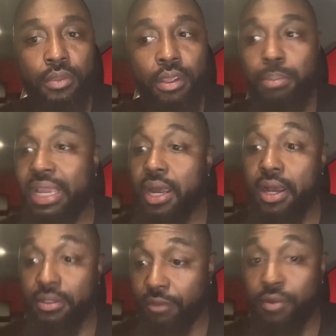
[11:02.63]

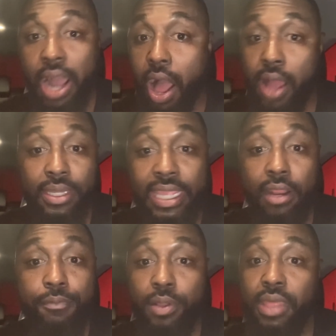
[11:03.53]
Because if God did
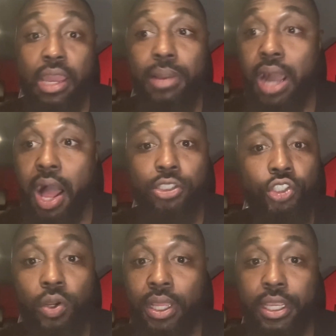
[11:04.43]
it for them, God
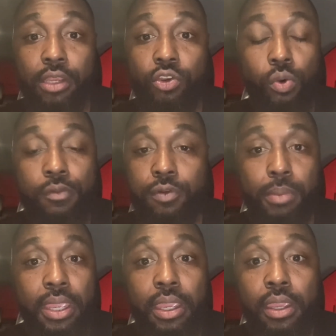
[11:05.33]
surely can do it for
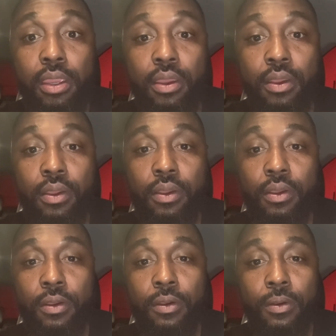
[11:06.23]
me.
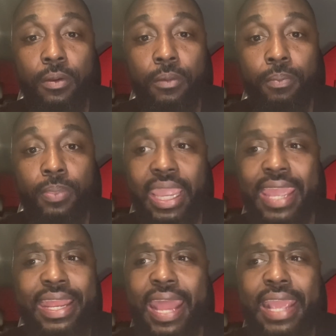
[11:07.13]

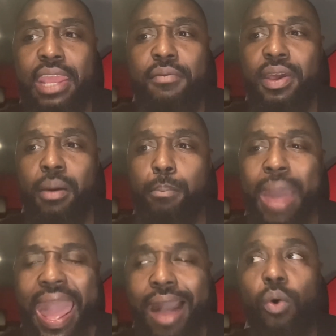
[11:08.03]
And it ain't even
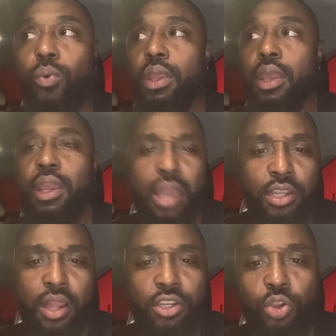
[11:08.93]
about
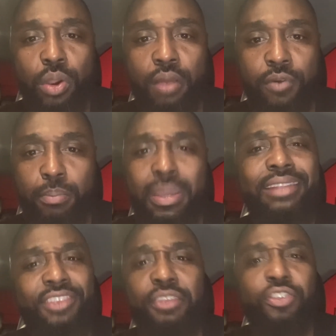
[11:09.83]
God doing it for me.
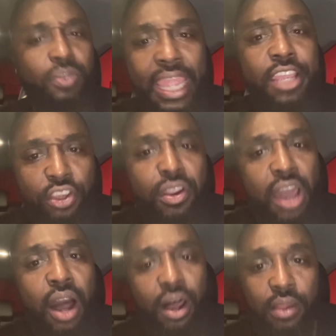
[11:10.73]
Just thank you,
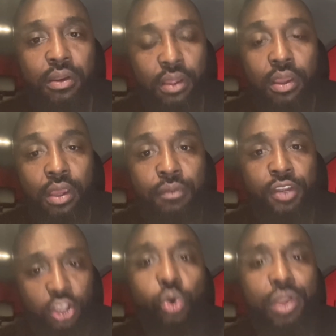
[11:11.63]
God, for
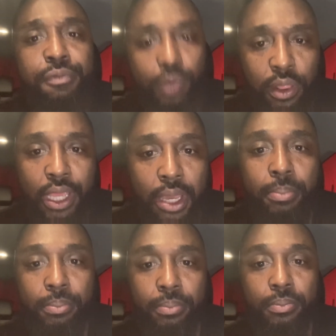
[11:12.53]
doing it for them.
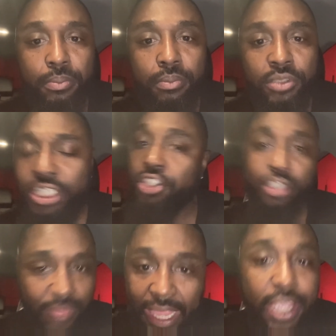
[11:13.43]

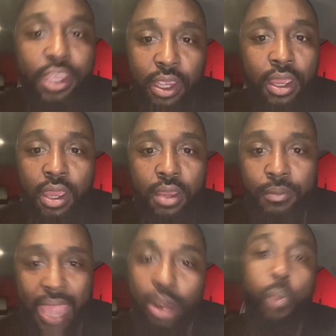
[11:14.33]
Just thank you.
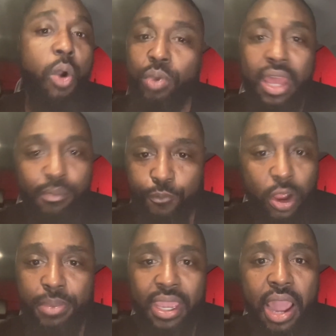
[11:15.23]
I don't want nothing
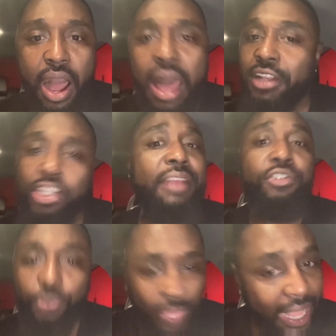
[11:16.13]
from you, God.
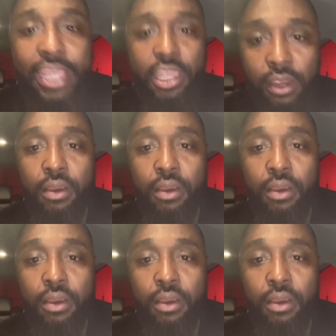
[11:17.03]
Just thank you.